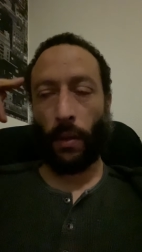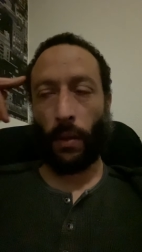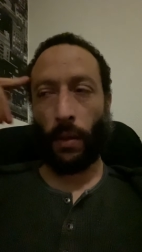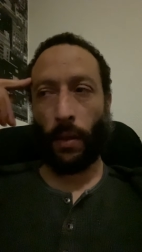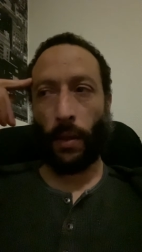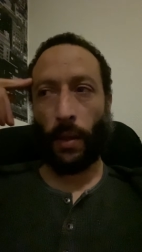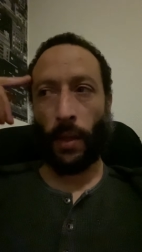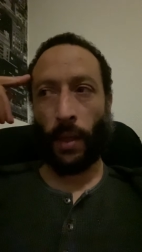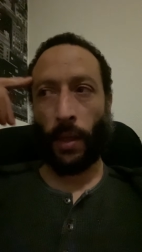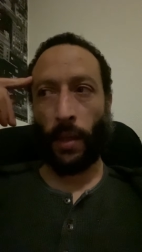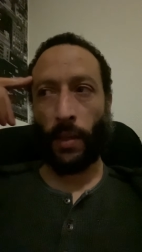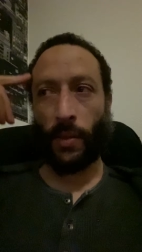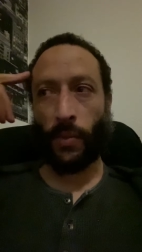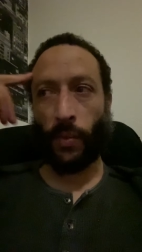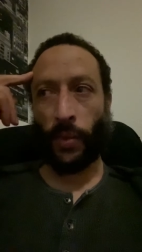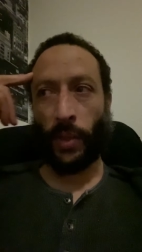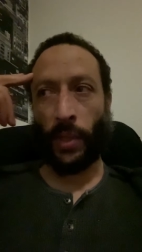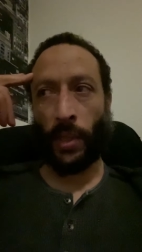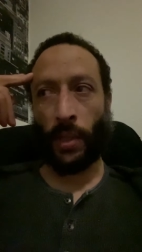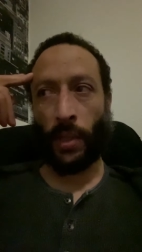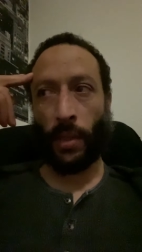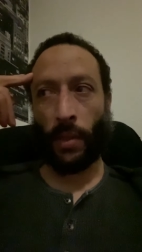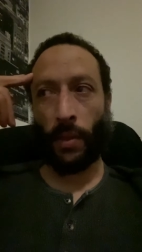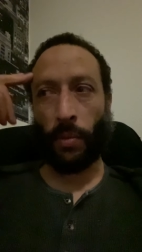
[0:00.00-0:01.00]
that is
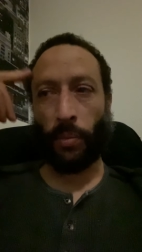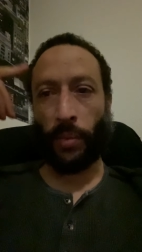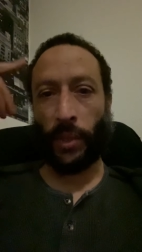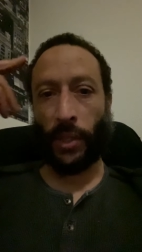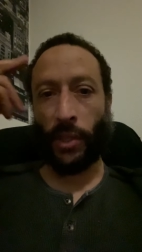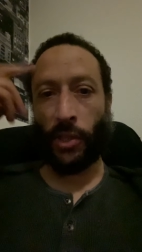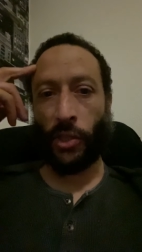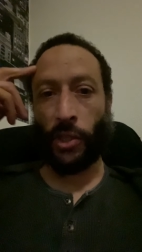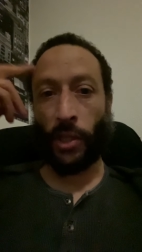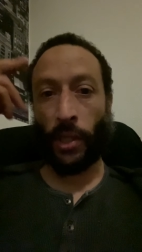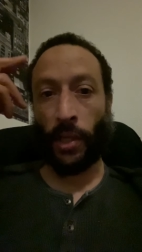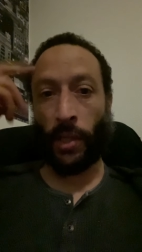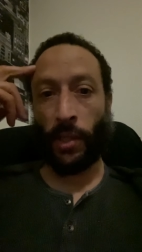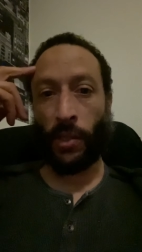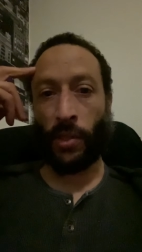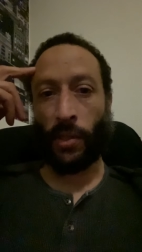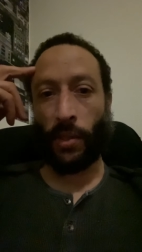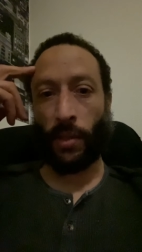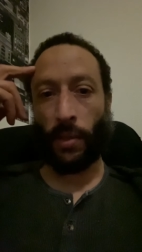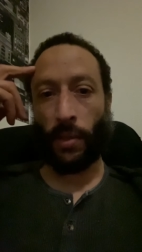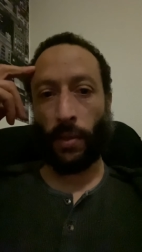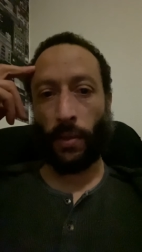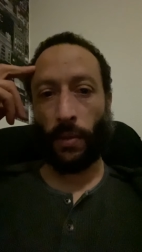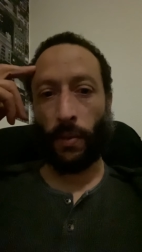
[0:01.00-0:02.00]
when it can be
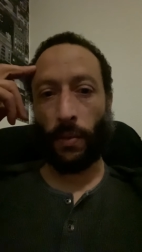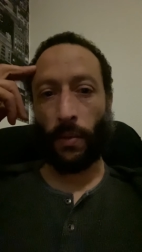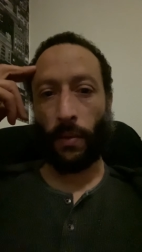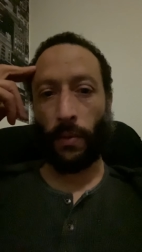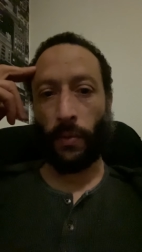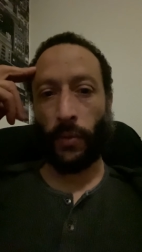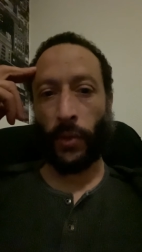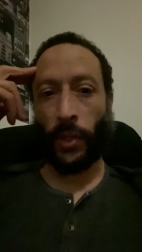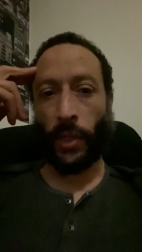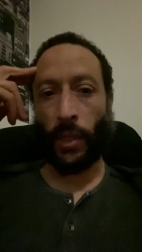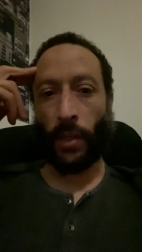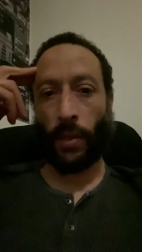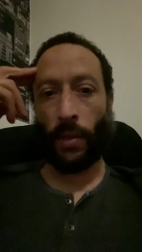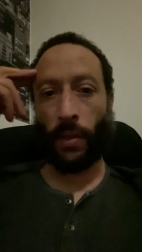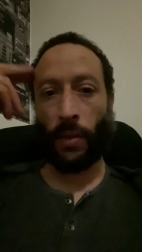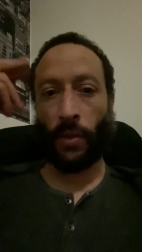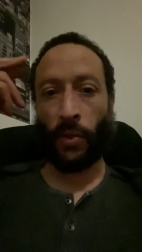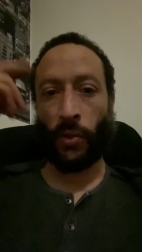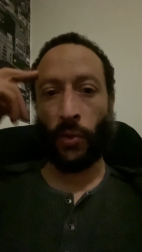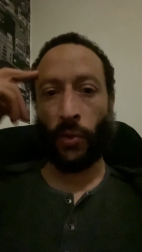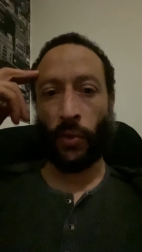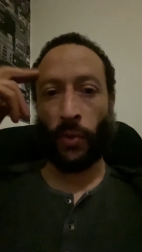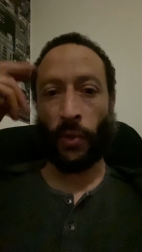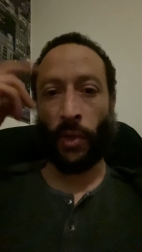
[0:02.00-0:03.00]
judged right? And
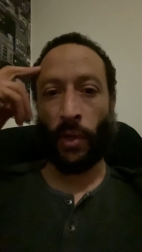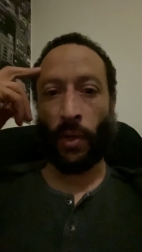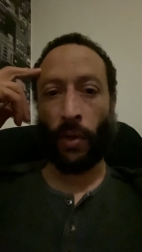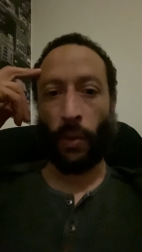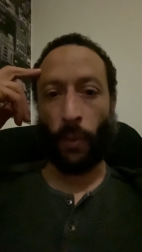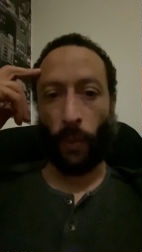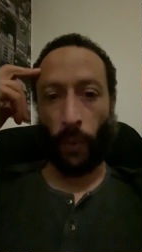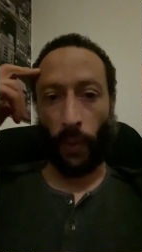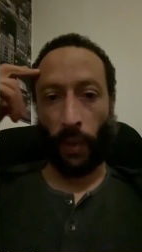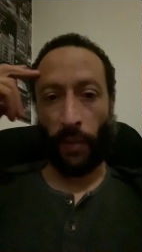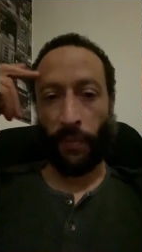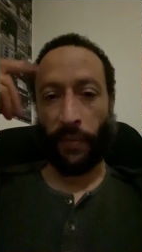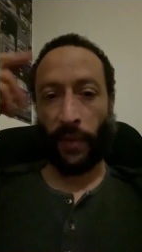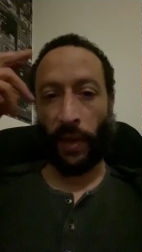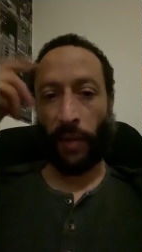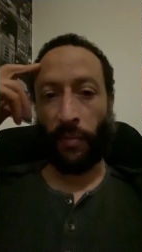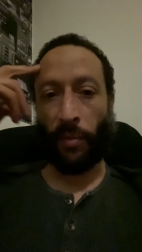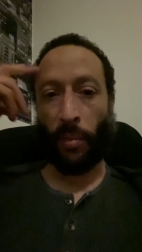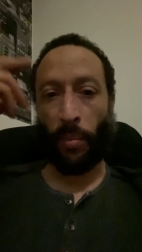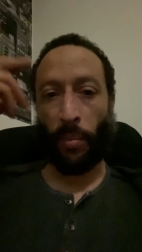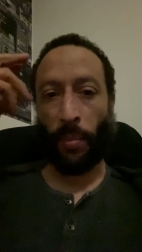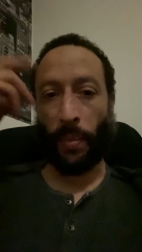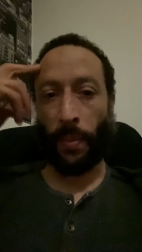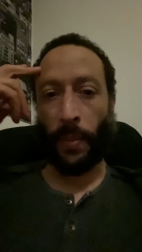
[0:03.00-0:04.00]
you'll know if I have
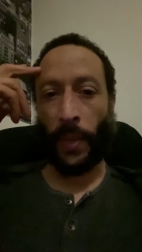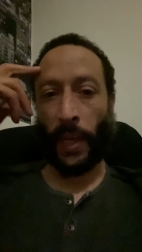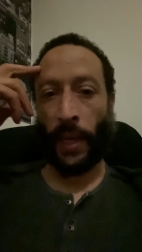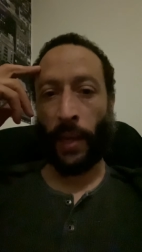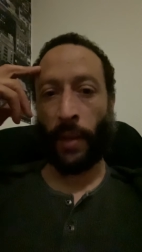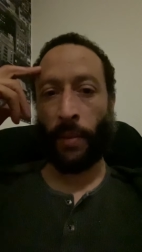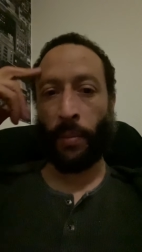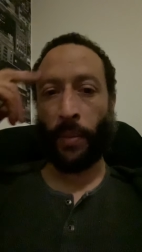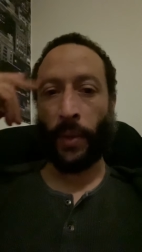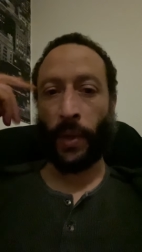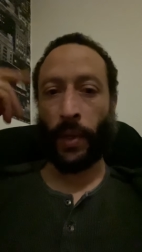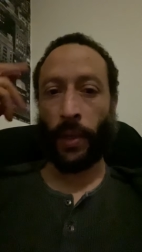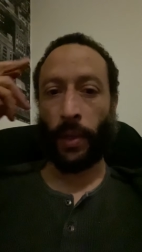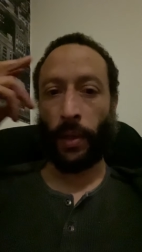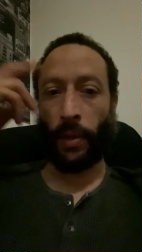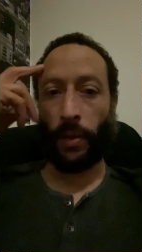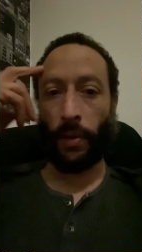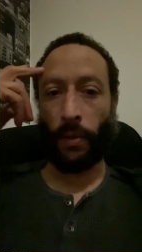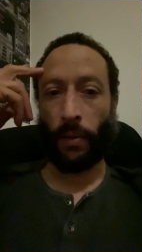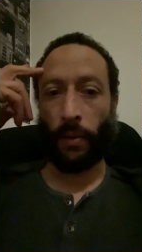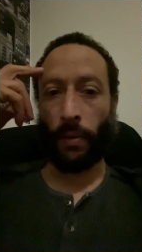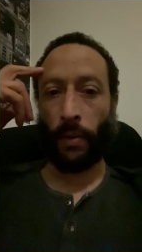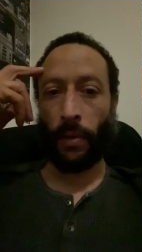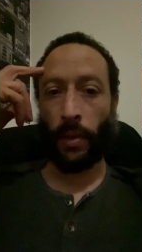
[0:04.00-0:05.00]
a bad mind
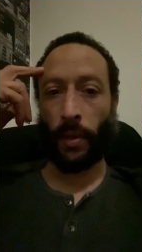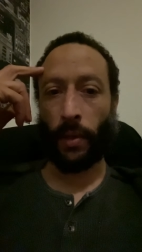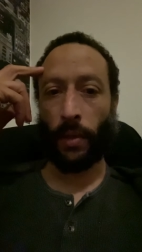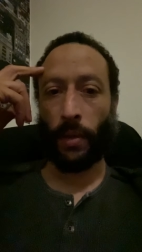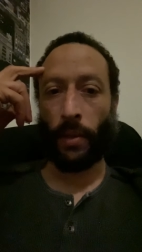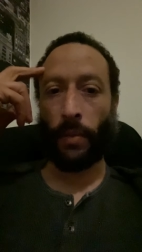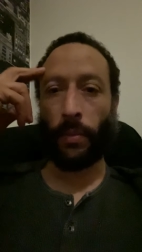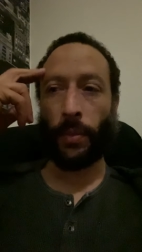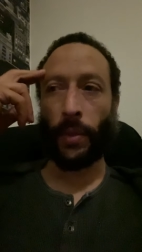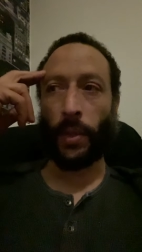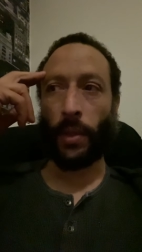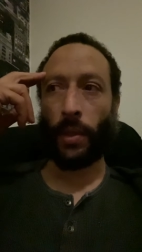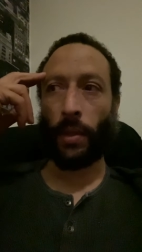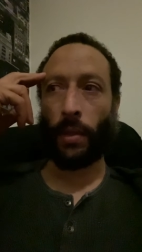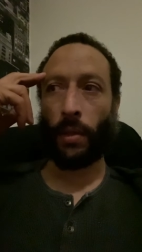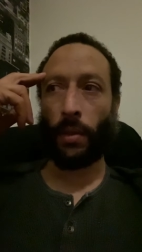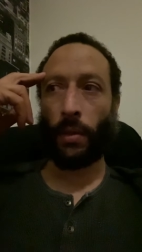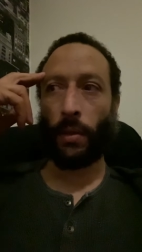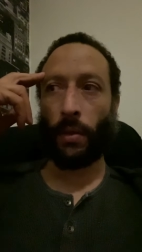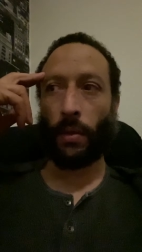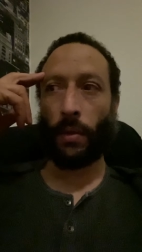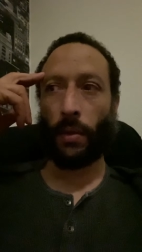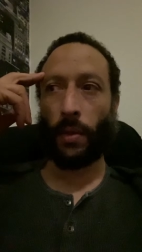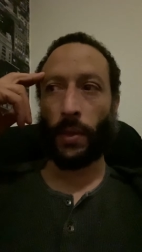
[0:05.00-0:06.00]
or a good mind.
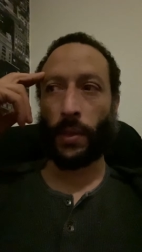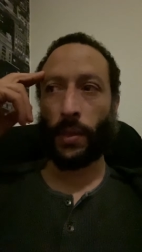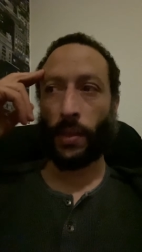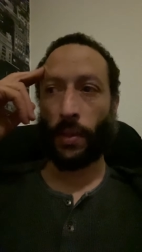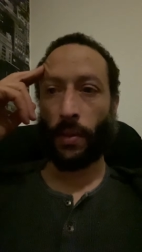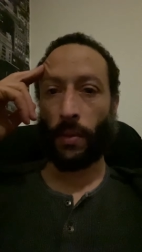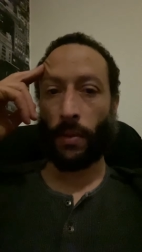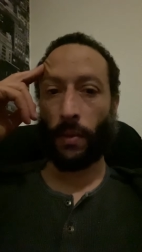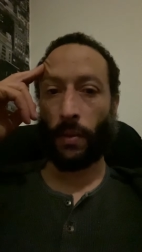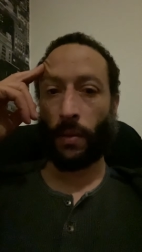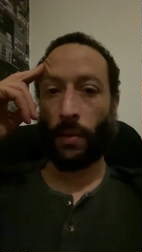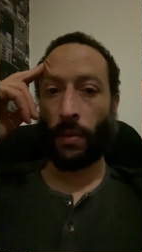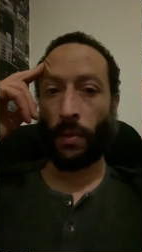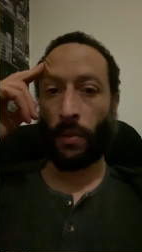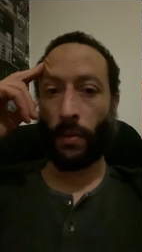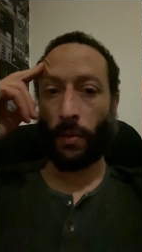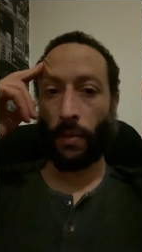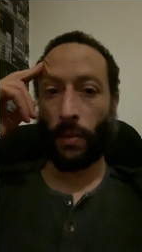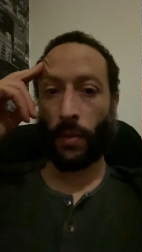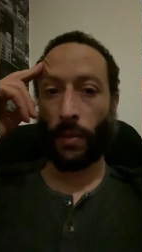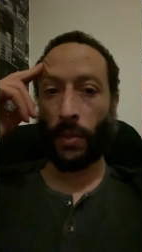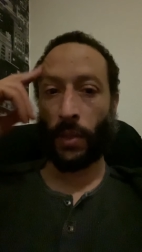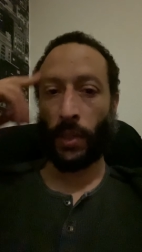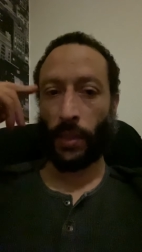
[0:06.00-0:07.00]
That's you know
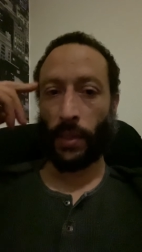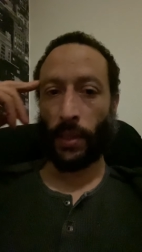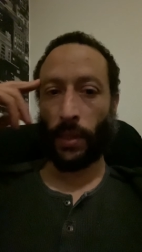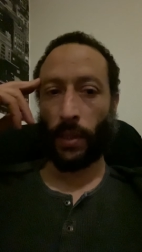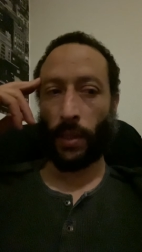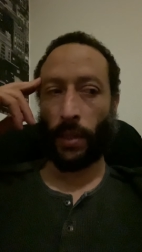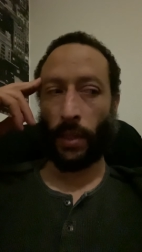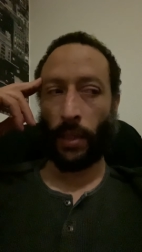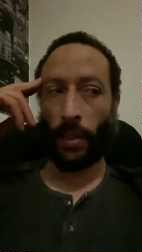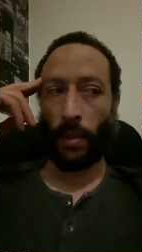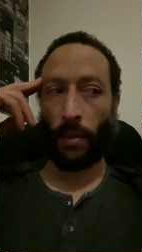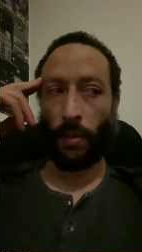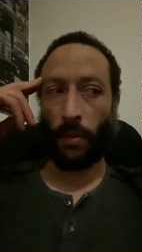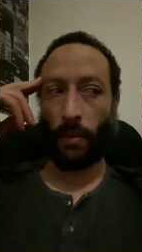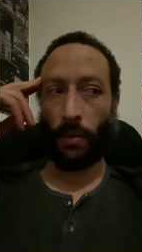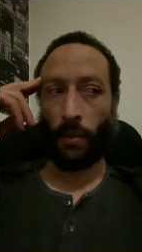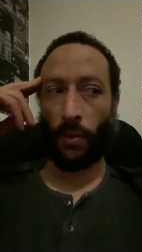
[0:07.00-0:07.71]
things like that.